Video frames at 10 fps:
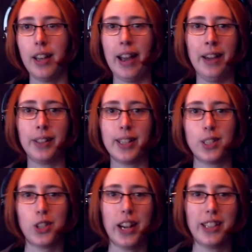I don't get
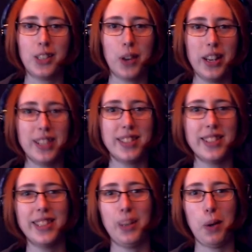distracted quite as
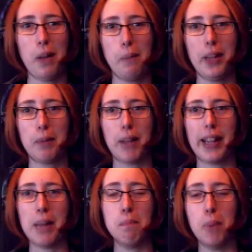easily while I'm playing my
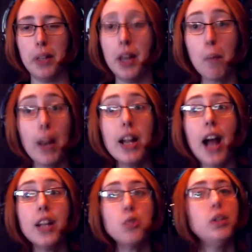game, but
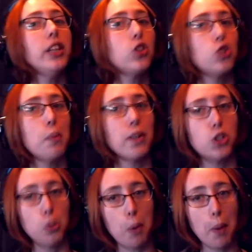I do like streaming
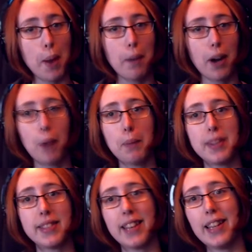too, but my problem
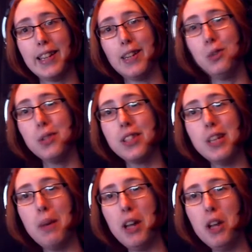is I need a new
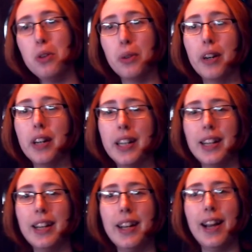CPU
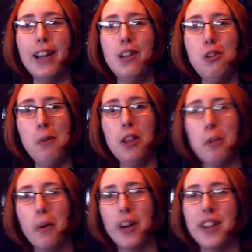and a new
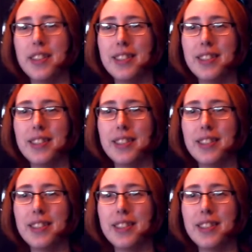motherboard.